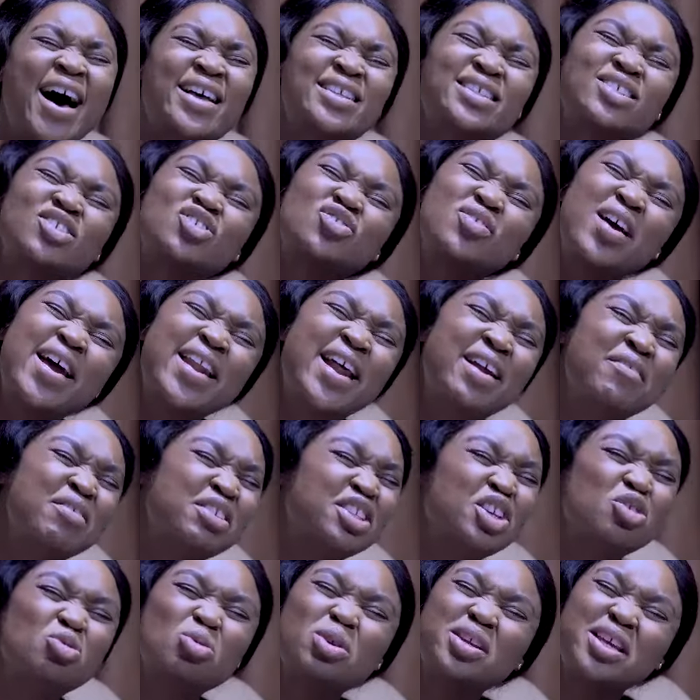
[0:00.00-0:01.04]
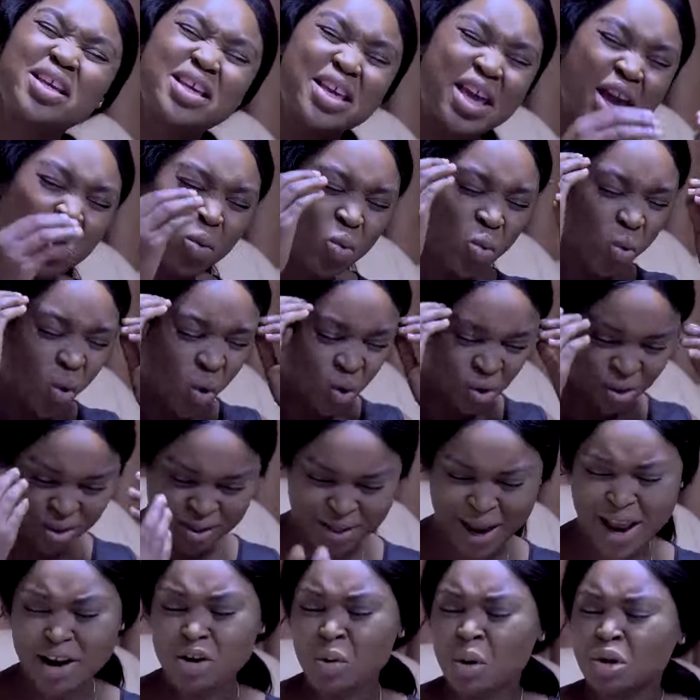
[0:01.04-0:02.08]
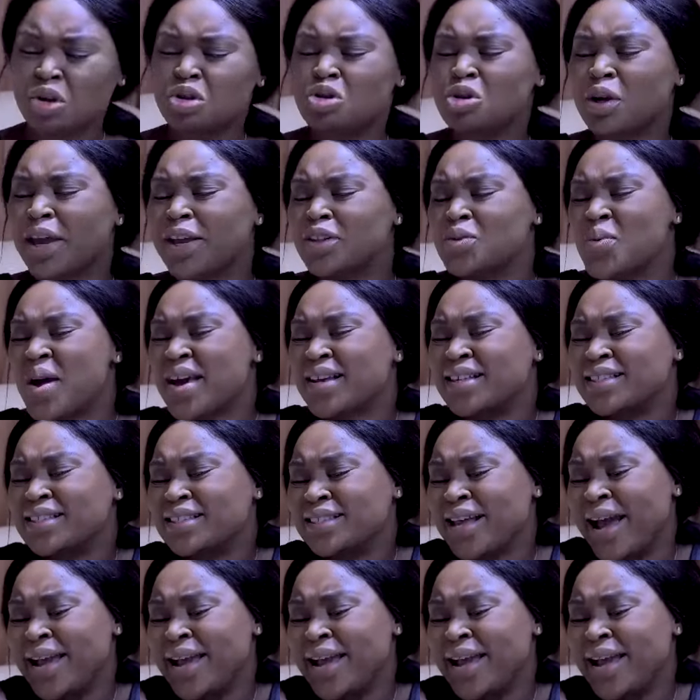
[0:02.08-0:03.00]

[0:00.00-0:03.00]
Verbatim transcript: he has tried. And reason, you know the year word. I don't want you to get too